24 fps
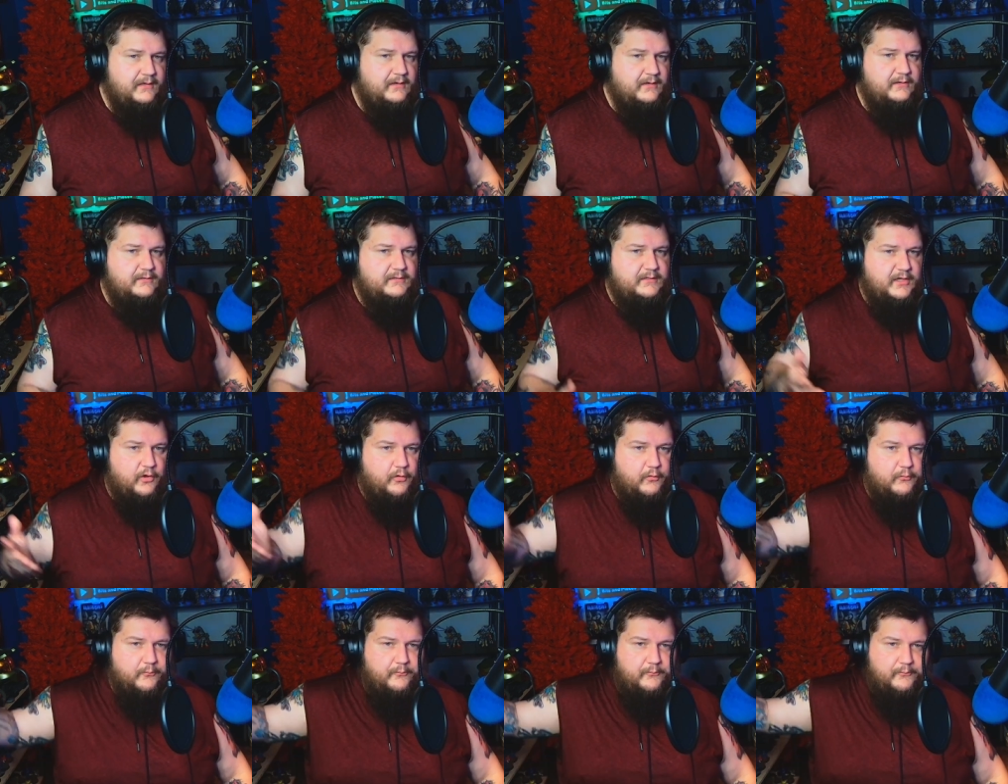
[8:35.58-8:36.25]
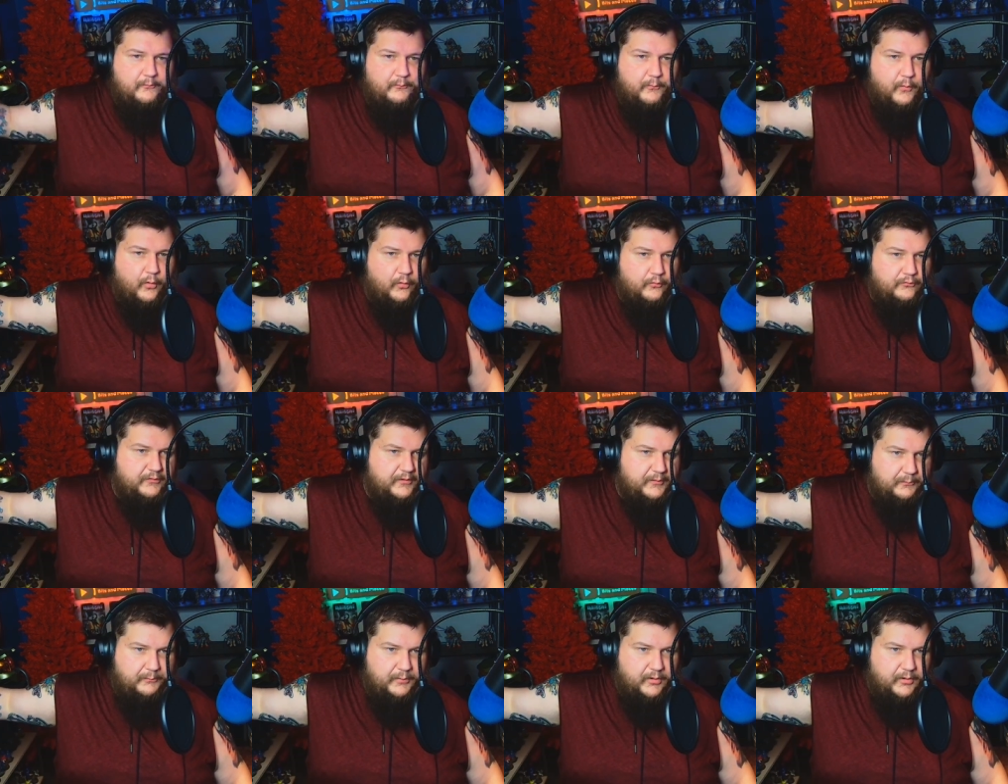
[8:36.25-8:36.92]
you know
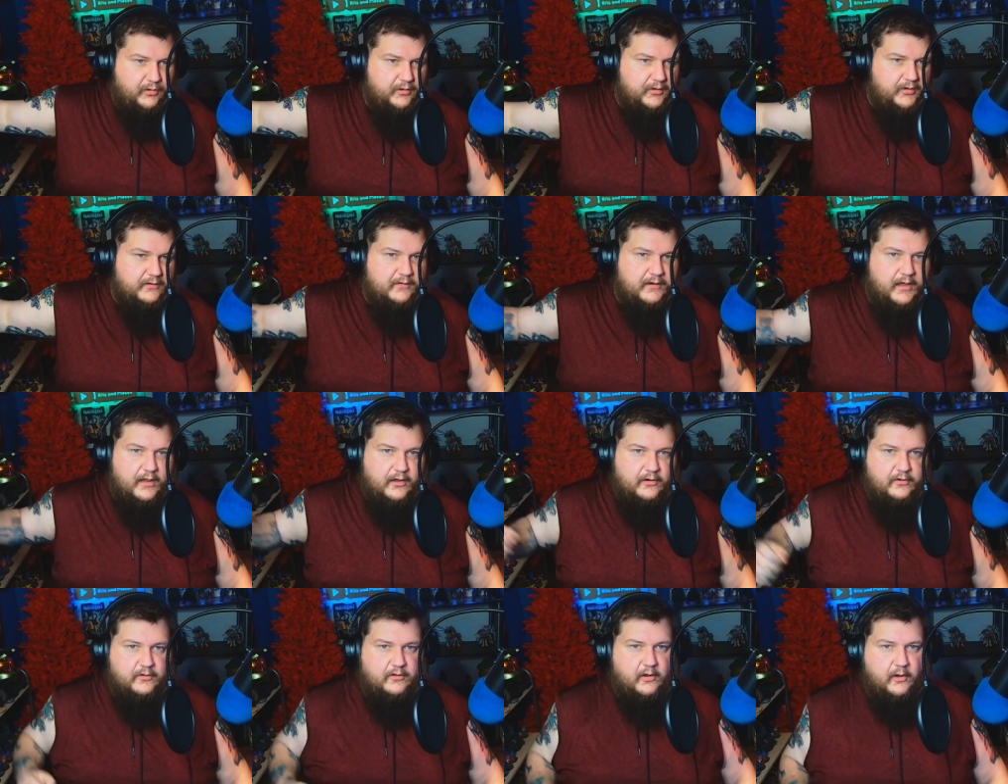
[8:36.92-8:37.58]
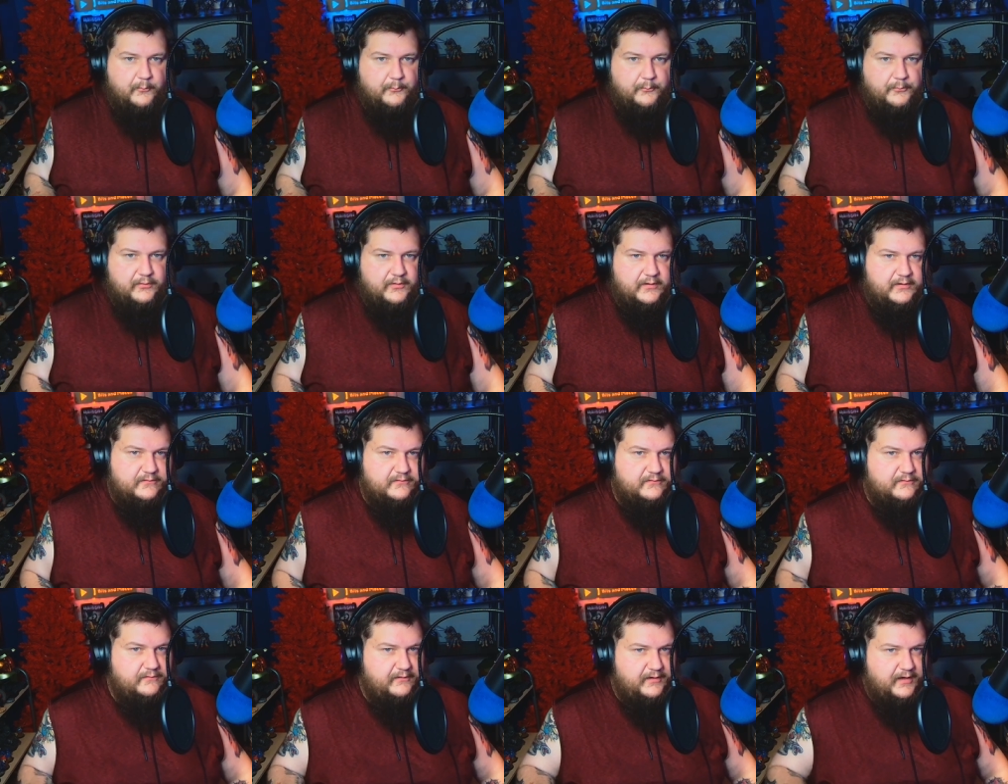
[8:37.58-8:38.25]
multi-billion dollar
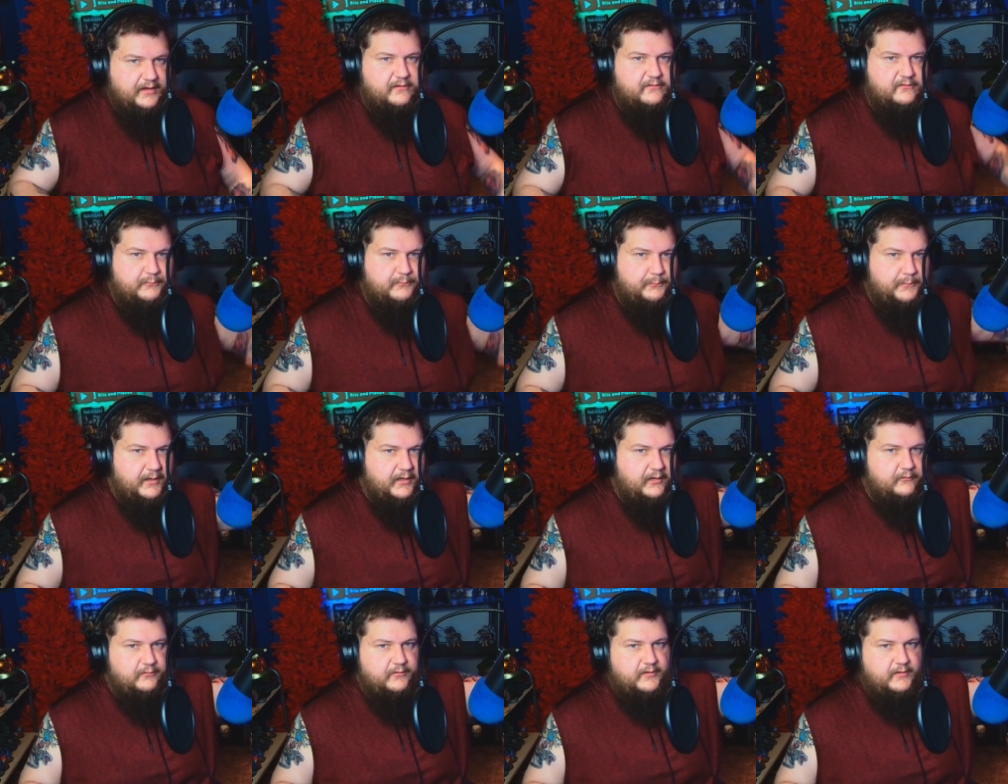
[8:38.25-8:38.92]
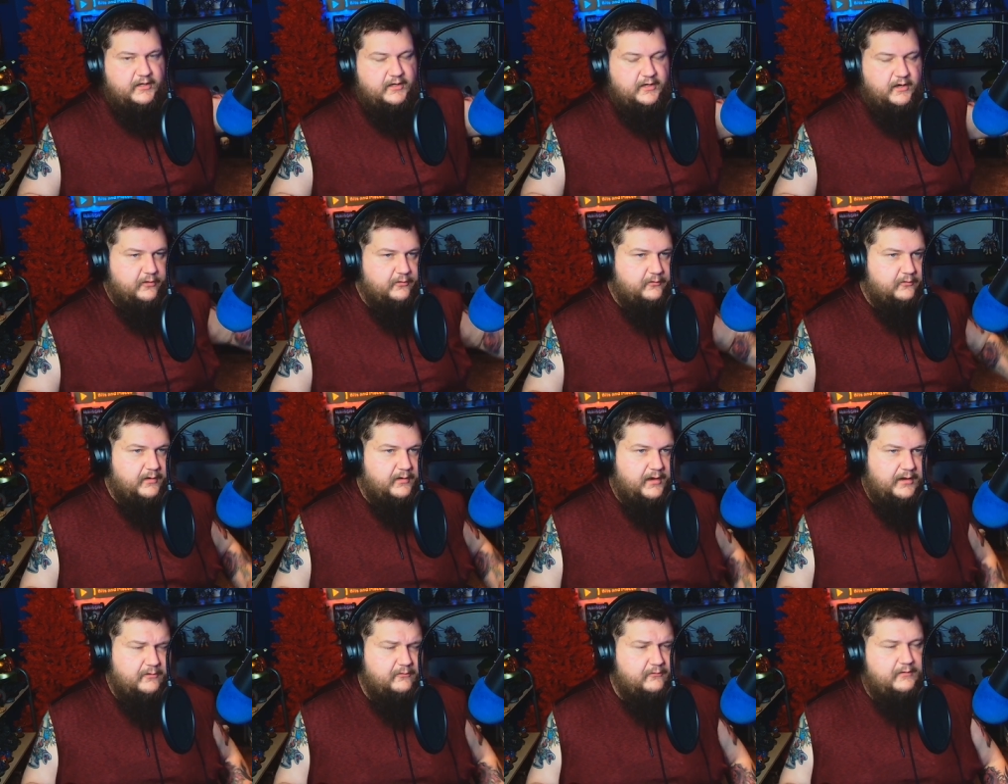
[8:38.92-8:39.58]
companies dick is bigger than the
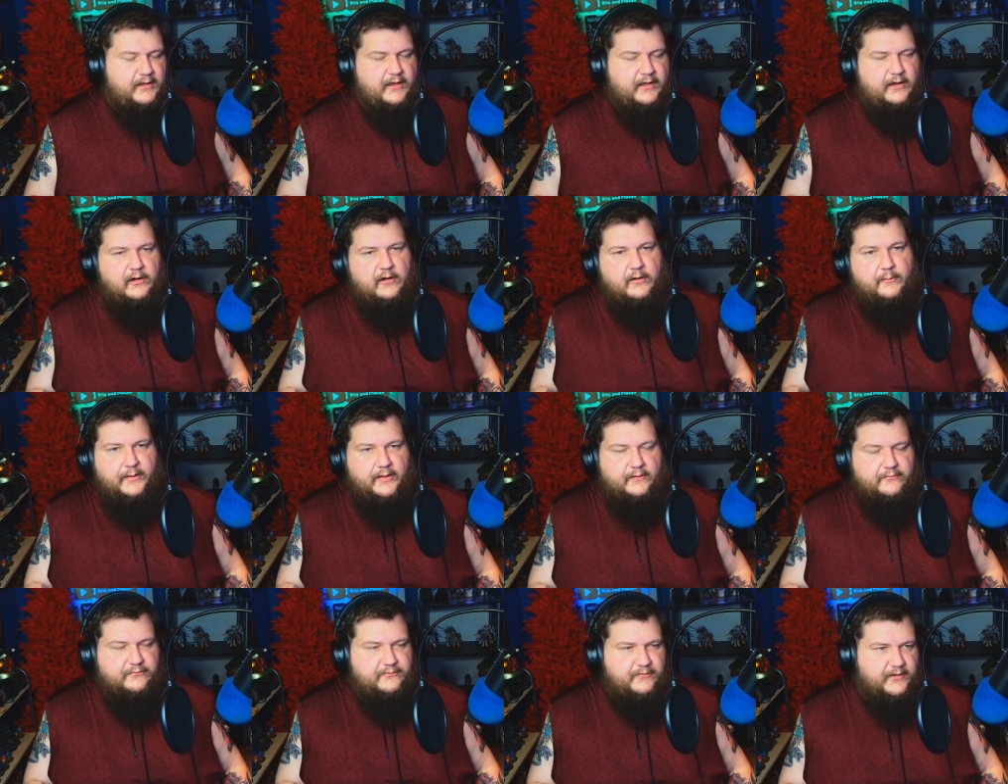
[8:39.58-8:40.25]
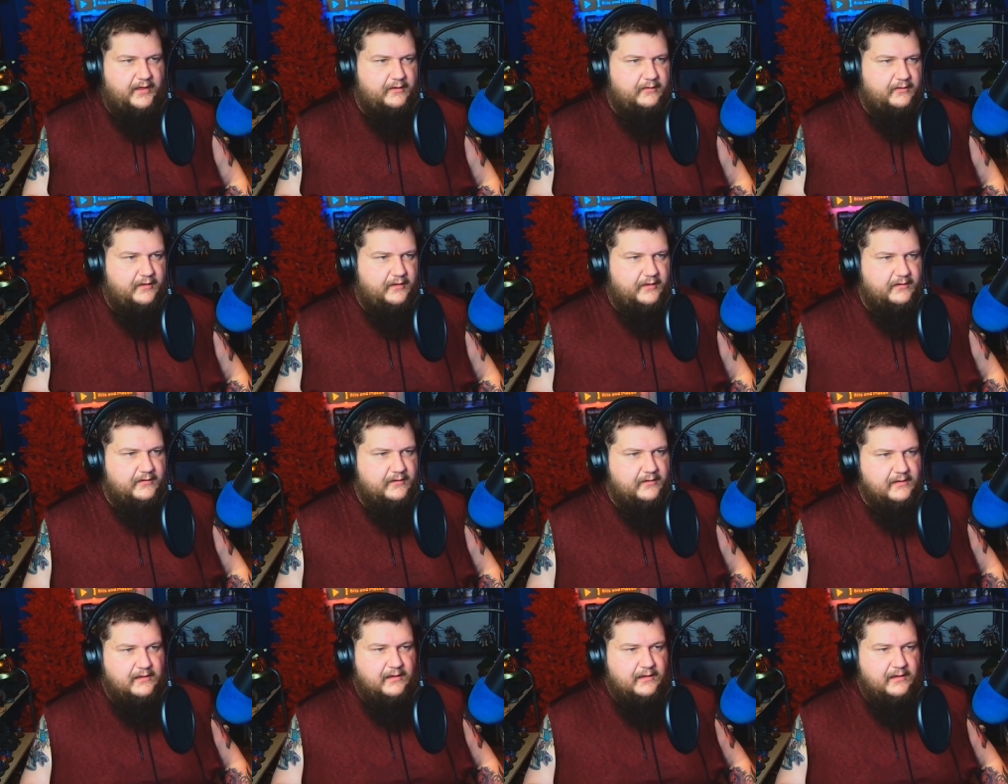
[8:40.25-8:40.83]
other i don't care about that like